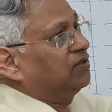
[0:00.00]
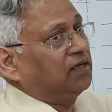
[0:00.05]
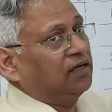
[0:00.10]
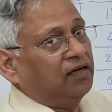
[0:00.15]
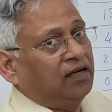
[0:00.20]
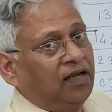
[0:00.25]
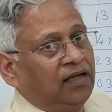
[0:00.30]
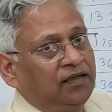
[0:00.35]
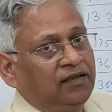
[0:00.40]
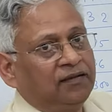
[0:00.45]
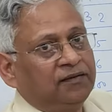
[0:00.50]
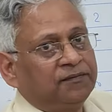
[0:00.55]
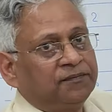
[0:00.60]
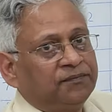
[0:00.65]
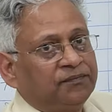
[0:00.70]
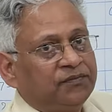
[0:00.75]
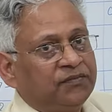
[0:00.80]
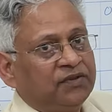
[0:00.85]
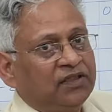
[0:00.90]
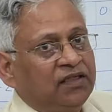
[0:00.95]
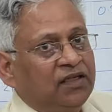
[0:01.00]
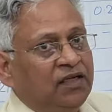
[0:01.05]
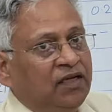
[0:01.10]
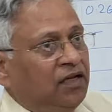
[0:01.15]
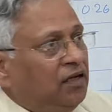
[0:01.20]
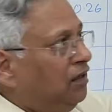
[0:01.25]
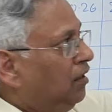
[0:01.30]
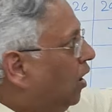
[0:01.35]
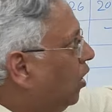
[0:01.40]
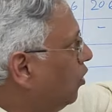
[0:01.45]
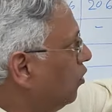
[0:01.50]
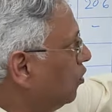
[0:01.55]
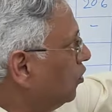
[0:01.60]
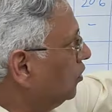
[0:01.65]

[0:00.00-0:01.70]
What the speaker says: straight line. Now